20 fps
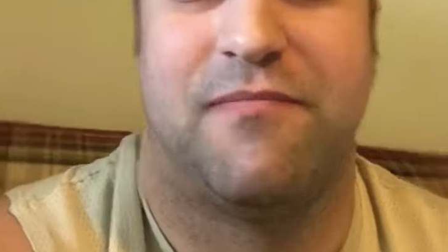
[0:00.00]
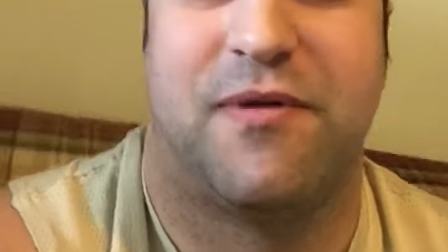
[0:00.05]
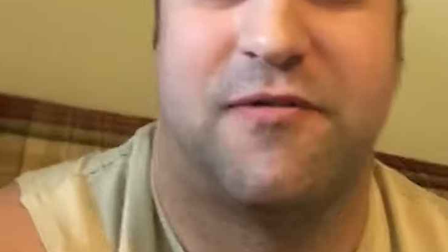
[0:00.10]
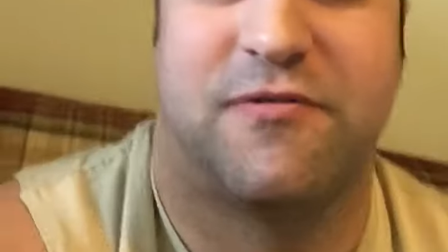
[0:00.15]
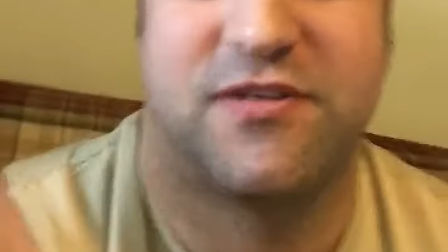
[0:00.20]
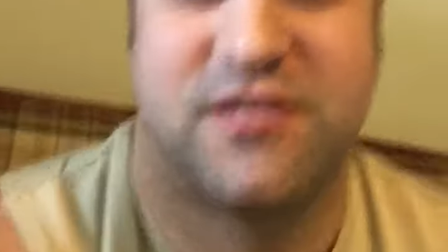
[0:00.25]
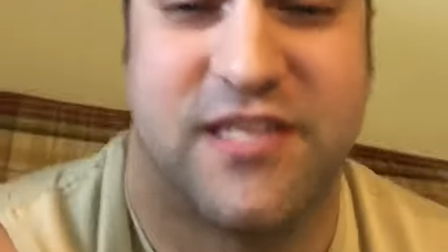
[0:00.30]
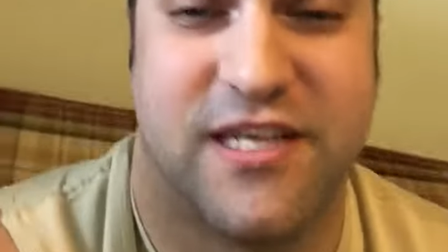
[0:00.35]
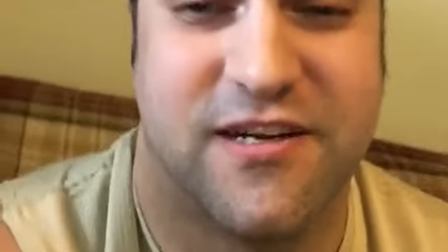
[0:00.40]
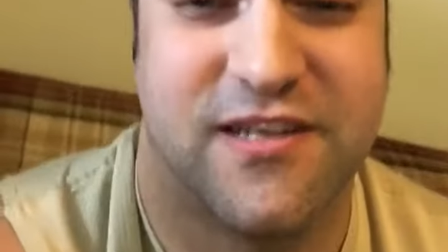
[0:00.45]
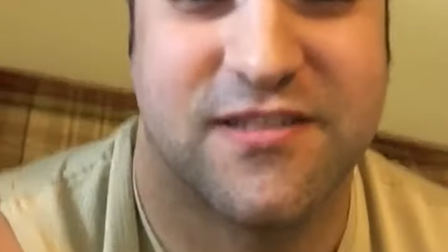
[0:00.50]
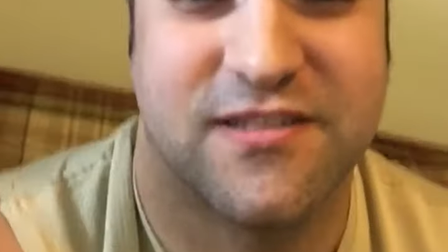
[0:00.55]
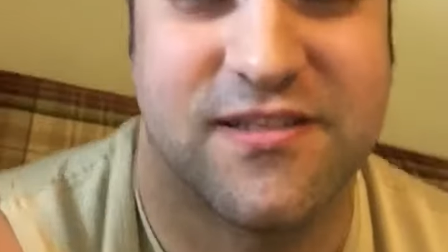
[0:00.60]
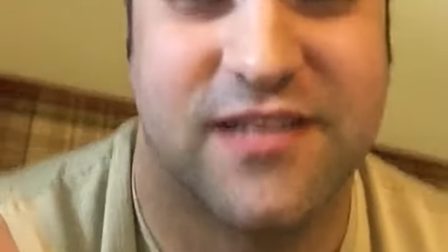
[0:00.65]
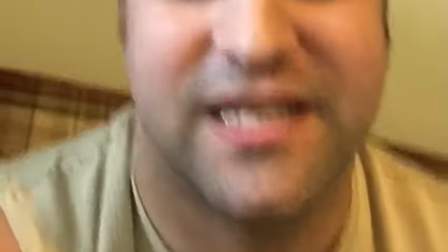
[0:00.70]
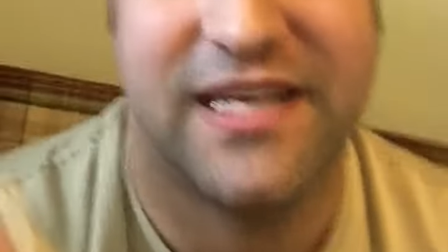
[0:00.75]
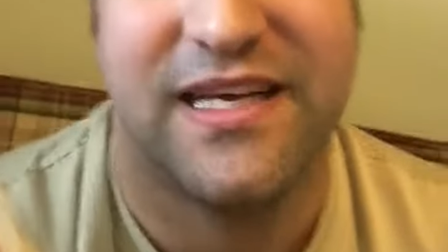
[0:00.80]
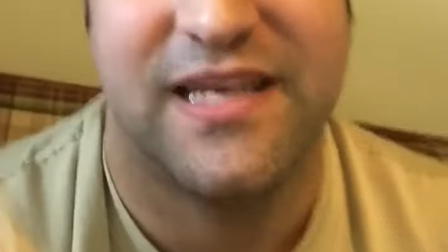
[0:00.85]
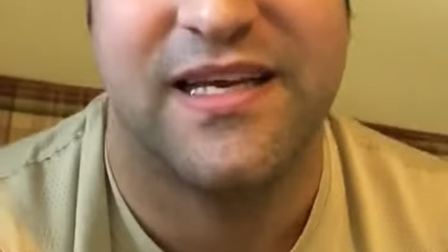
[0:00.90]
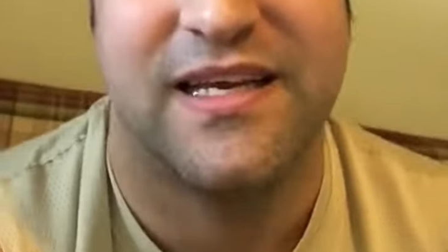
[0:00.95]
But
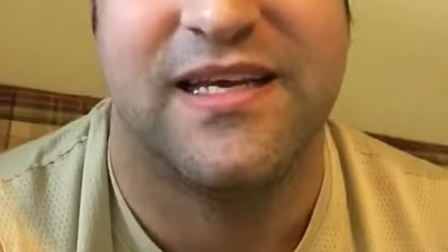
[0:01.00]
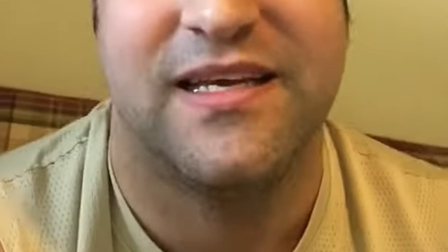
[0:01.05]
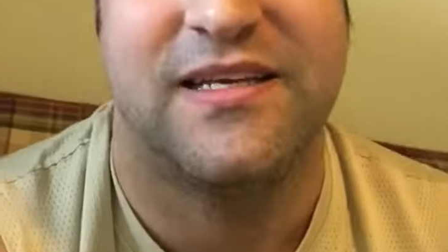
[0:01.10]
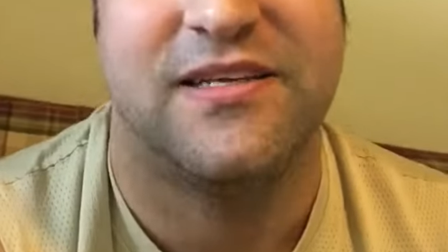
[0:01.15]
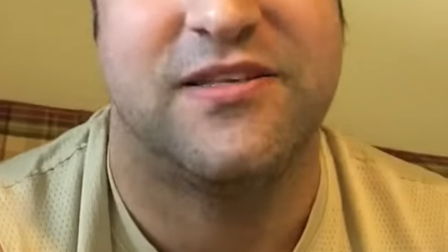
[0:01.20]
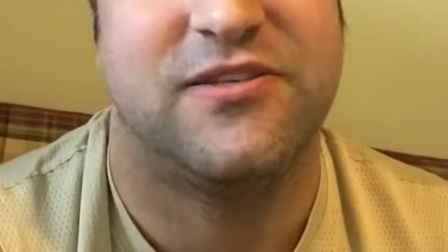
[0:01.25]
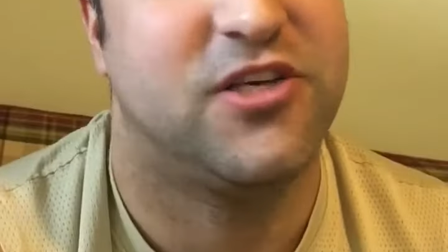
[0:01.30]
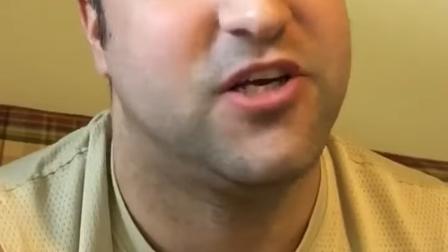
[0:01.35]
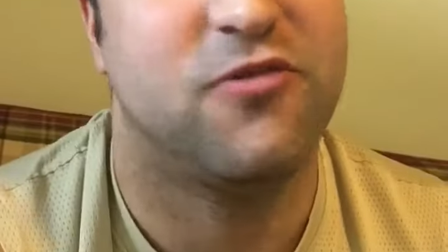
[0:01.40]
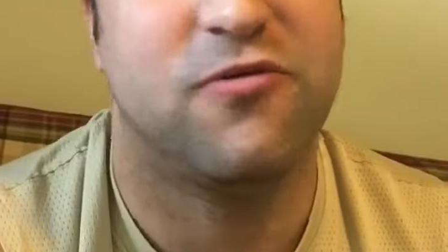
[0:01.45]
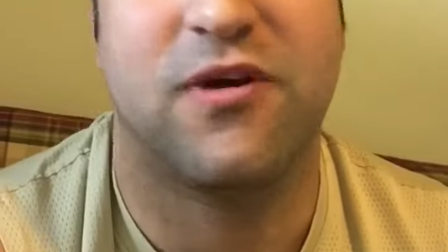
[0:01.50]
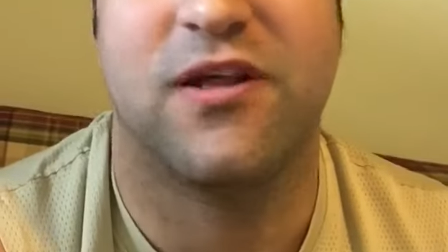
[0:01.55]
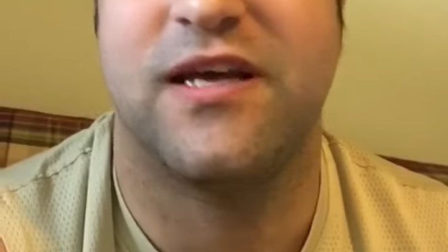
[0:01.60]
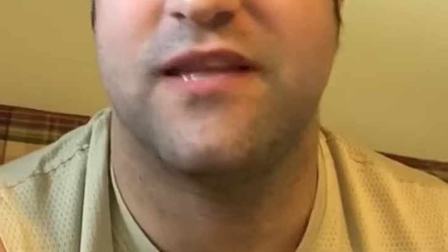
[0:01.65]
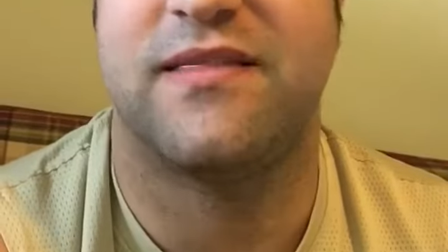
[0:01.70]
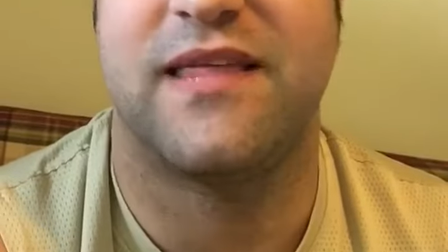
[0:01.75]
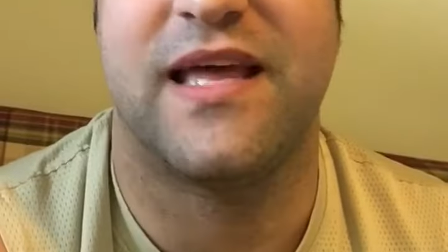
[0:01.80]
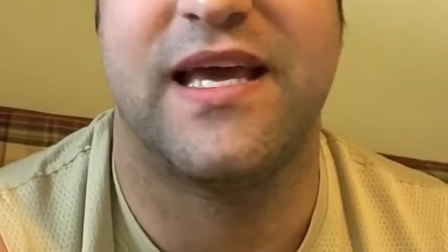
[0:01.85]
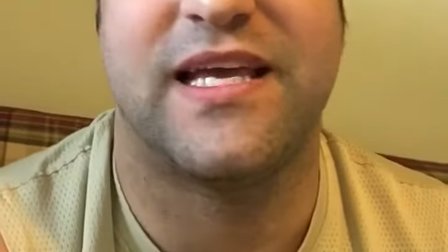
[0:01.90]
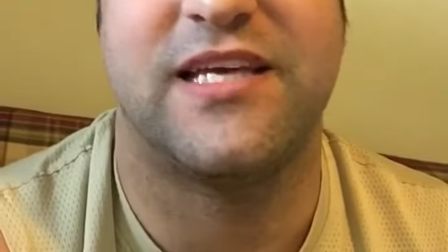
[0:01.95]
seriously, do you
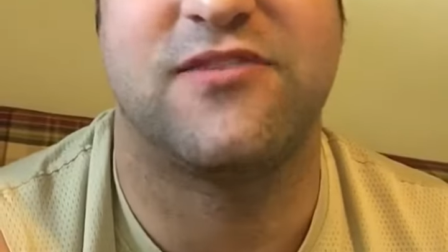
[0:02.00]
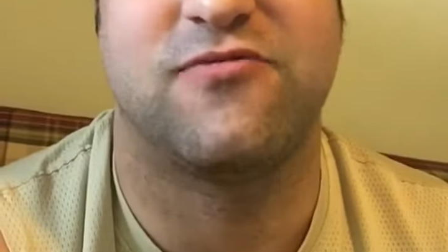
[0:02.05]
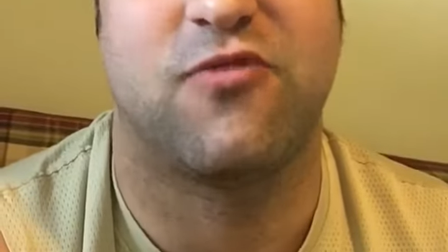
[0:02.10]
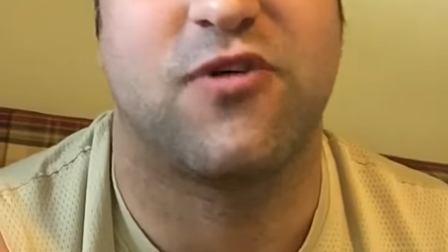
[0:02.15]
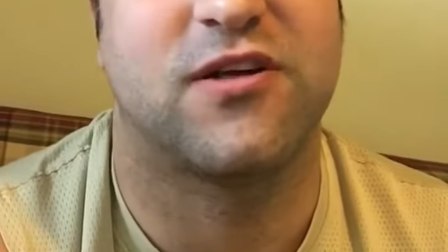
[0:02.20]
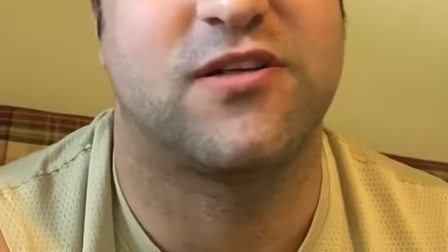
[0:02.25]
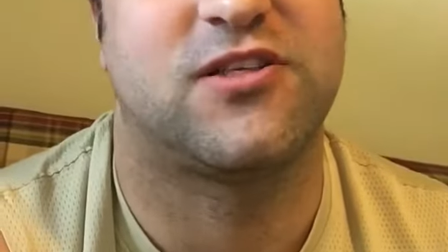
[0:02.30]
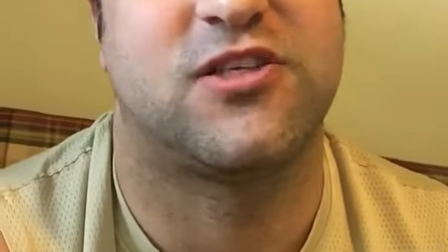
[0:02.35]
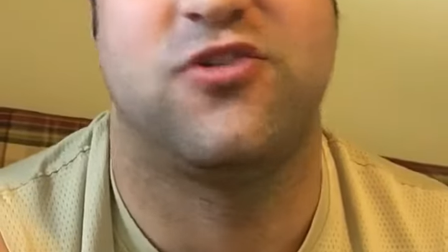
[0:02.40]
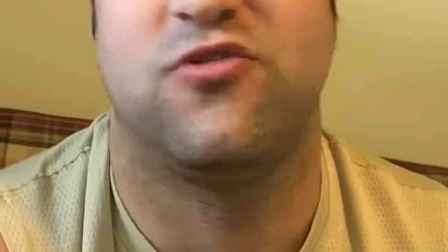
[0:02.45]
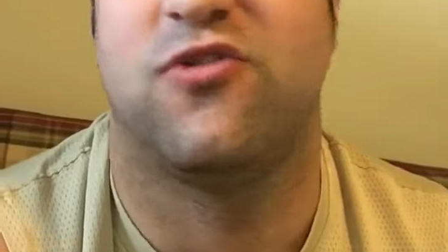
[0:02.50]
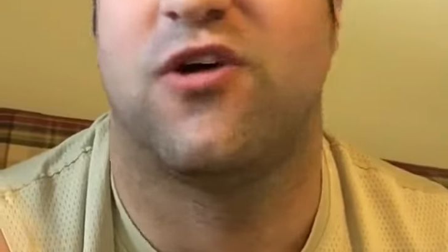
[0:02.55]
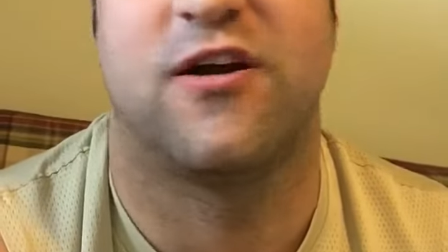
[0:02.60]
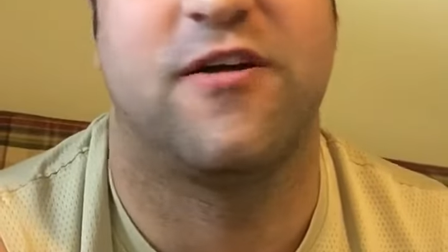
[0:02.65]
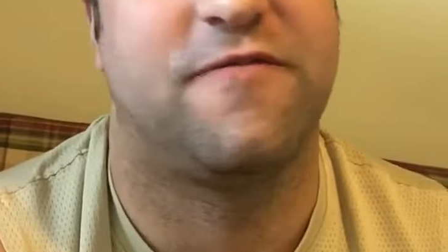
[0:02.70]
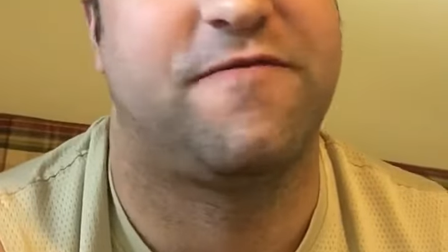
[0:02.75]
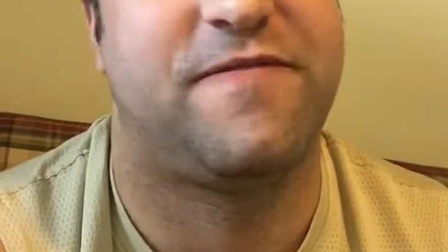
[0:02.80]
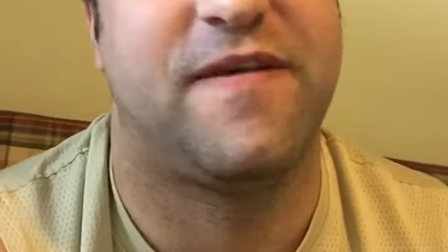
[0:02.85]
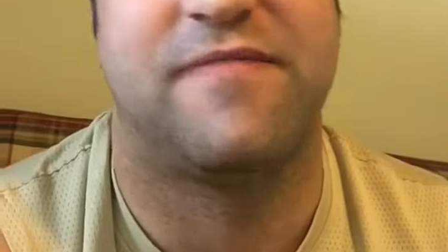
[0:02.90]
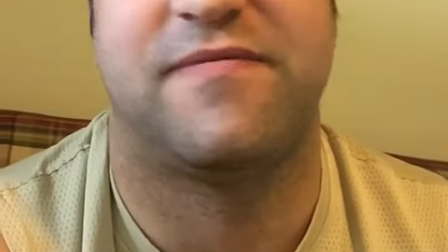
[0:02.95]
really think he's worth
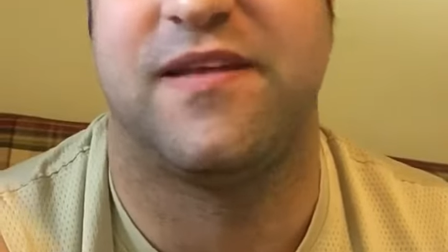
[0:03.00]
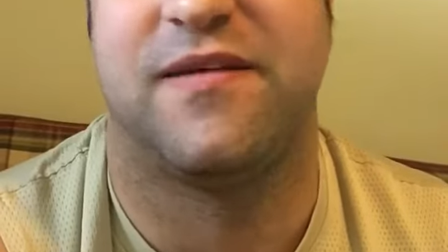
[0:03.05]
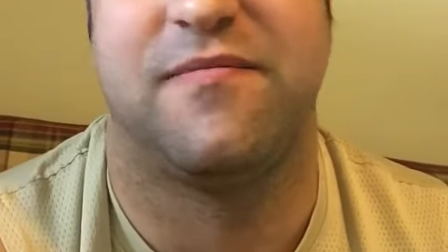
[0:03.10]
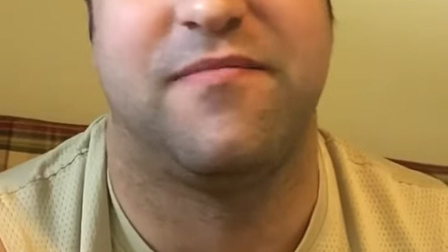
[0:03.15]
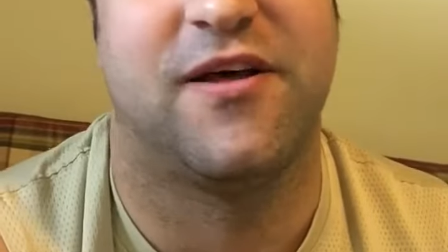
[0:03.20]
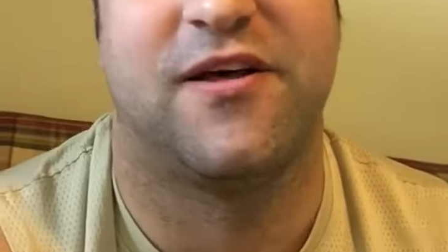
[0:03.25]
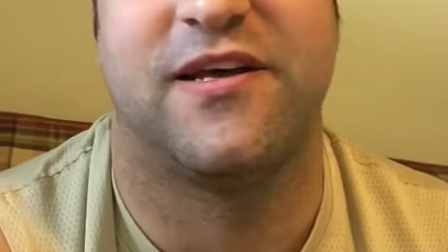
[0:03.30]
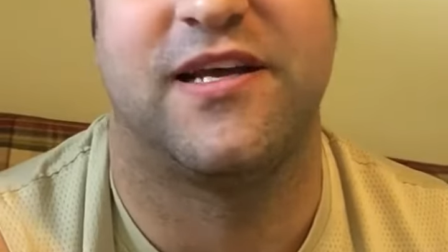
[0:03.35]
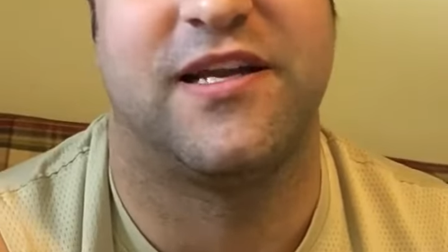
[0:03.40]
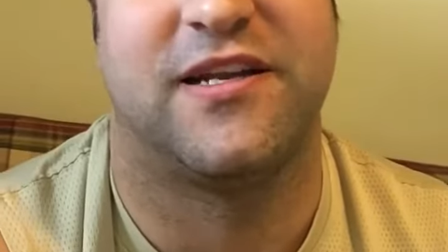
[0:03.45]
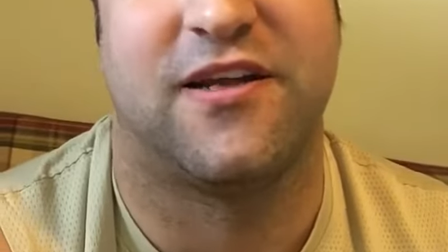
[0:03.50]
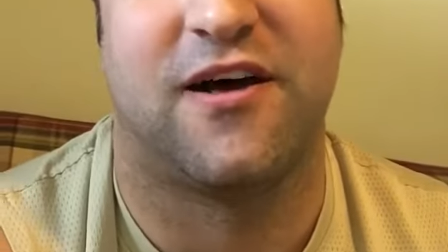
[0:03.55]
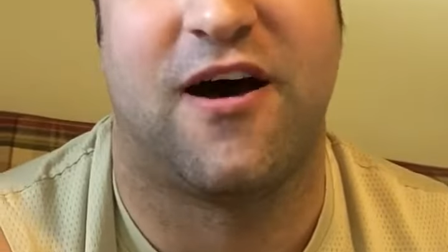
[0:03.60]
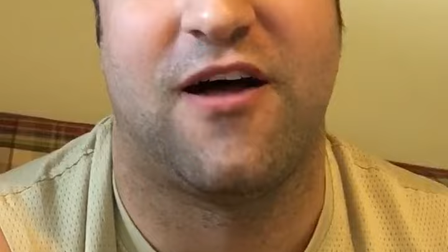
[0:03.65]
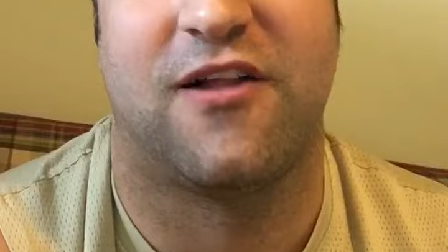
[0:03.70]
$250 million,